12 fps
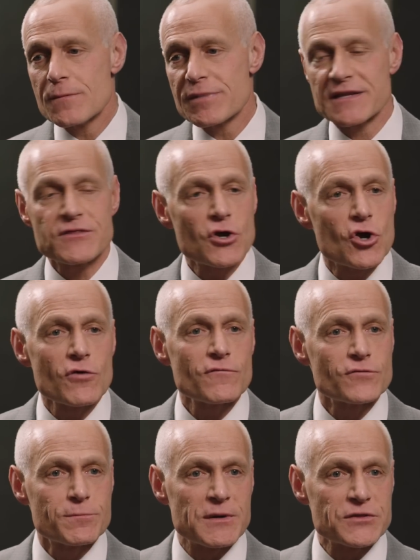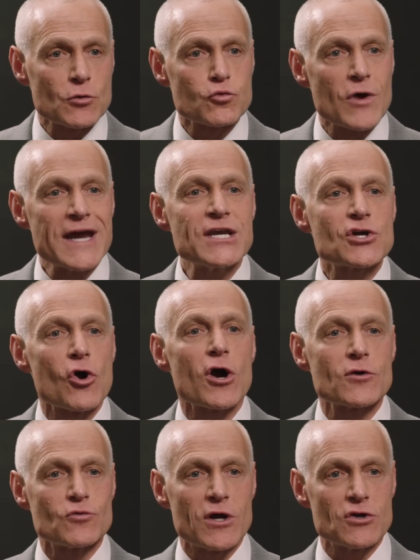but the right
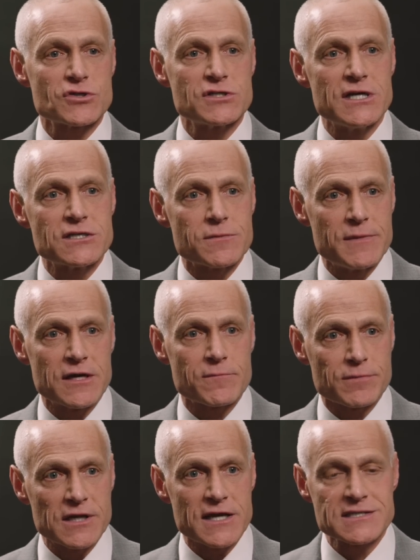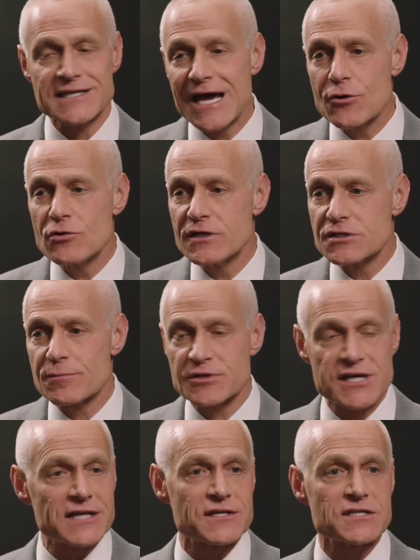guardrails need to be in place, not only to
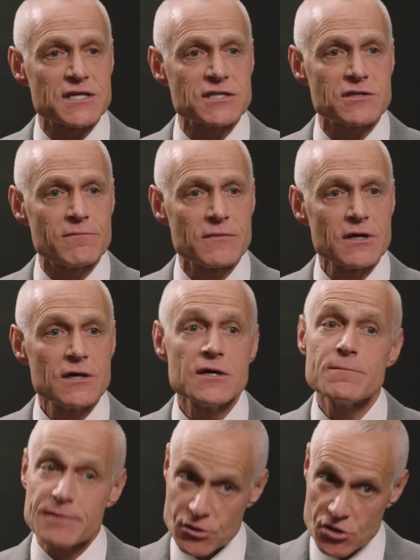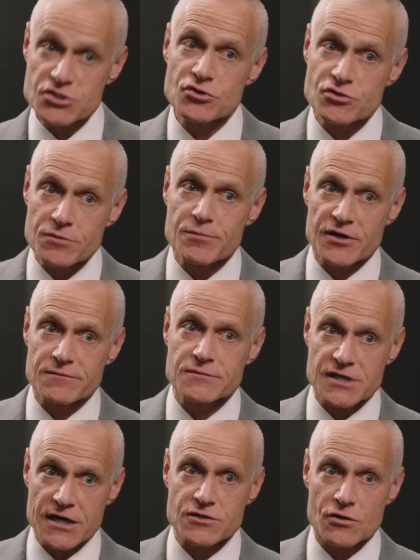protect the system, but also to
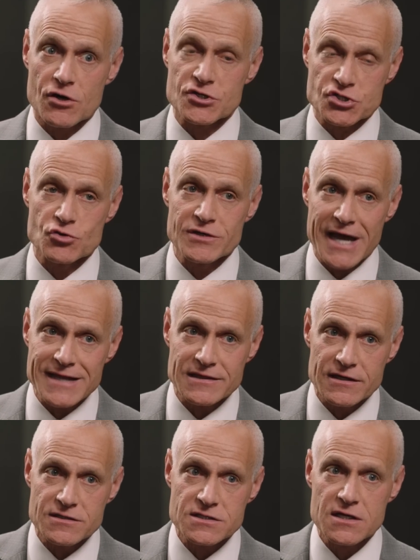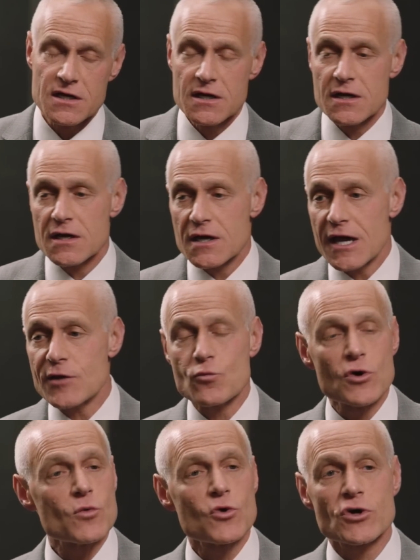protect our student athletes. and
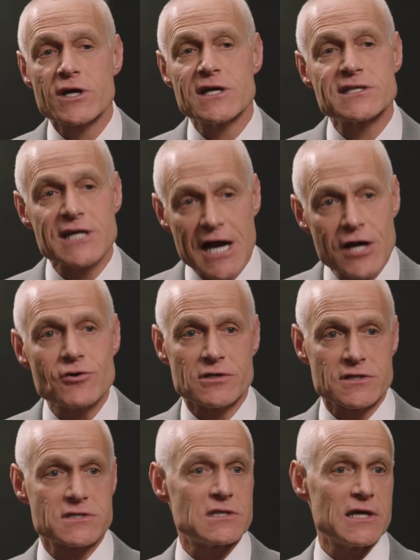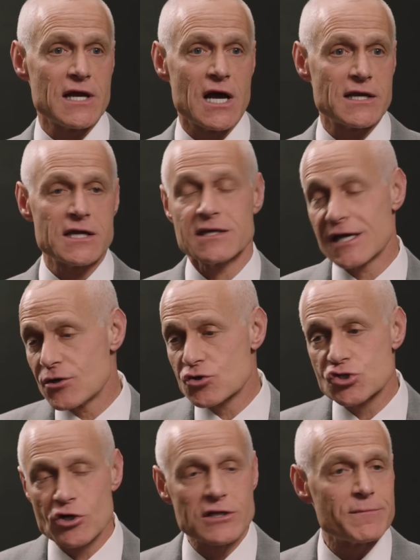we're working tirelessly on it, and I know
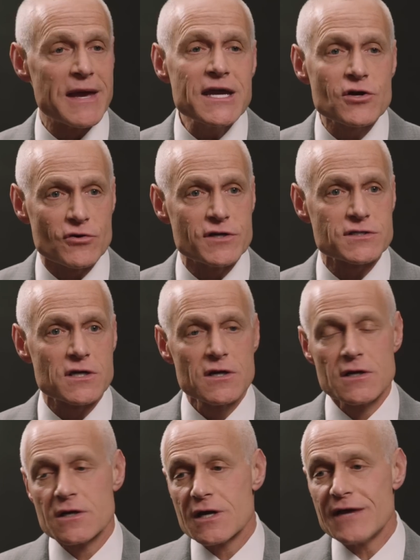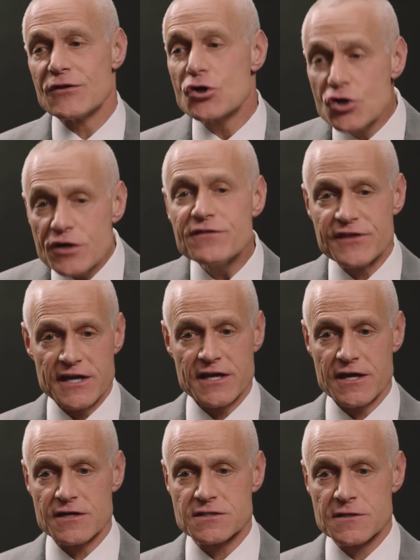Charlie Baker is. And the good thing
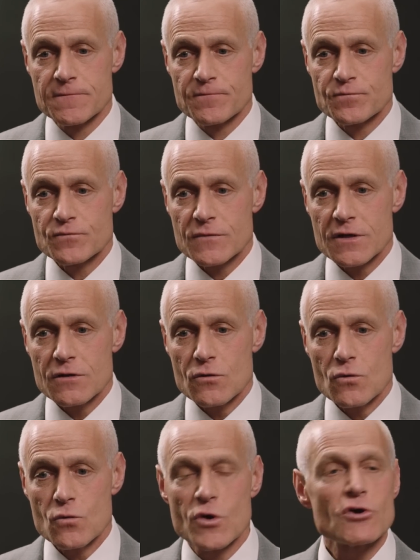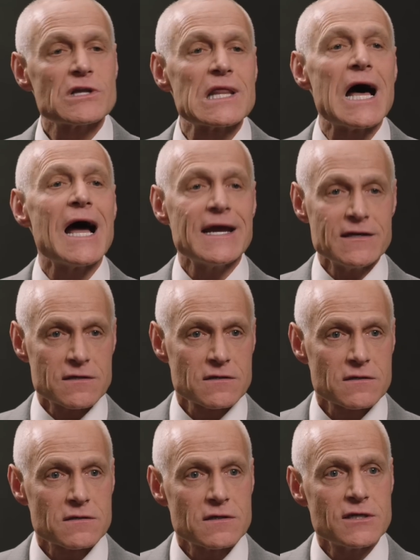is we're aligned,
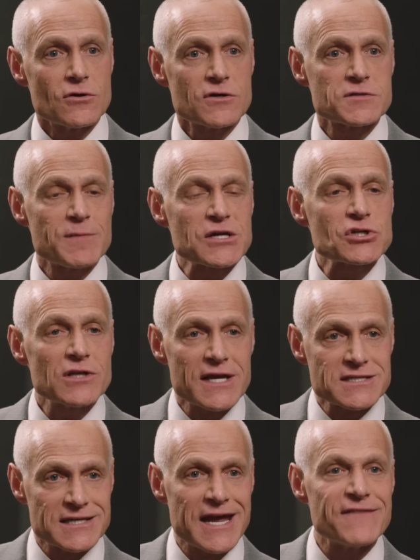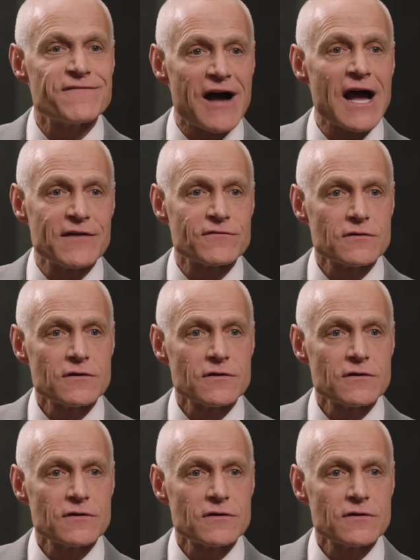you know, especially as an A5.